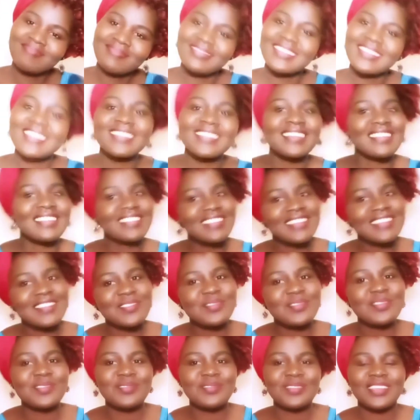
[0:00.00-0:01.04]
these are the things we
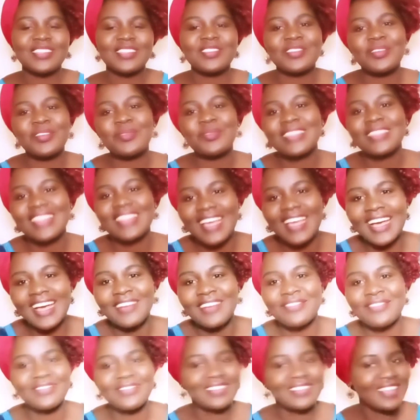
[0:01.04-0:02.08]
used to enjoy with love.
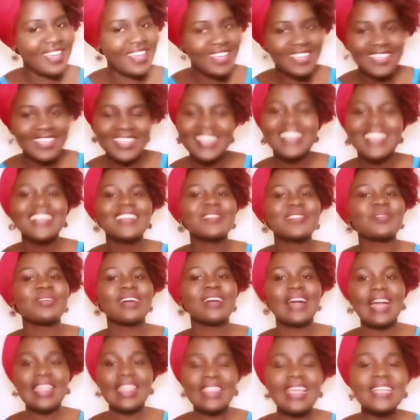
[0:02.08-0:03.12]
Eh? So
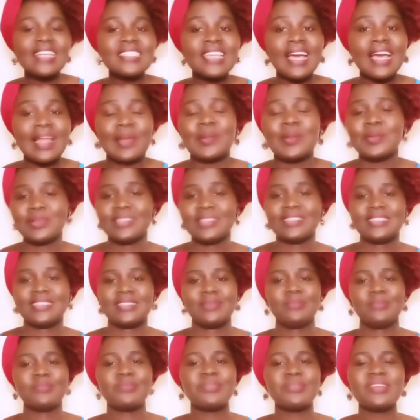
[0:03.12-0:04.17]
that alone
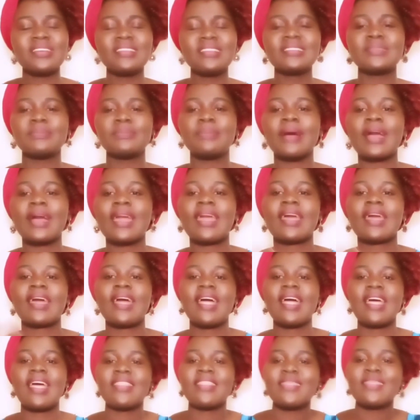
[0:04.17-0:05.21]
brings back
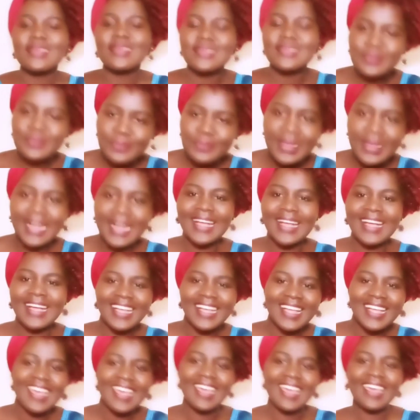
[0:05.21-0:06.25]
the spark
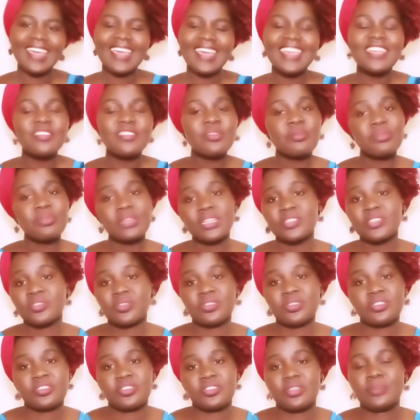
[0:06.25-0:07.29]
in your
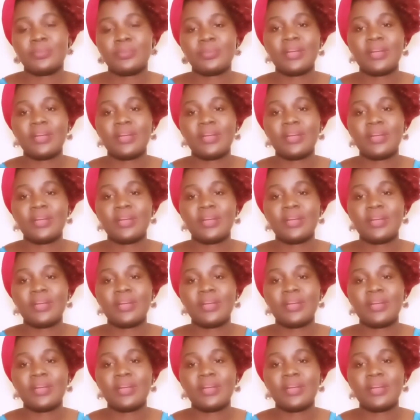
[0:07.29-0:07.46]
relationship.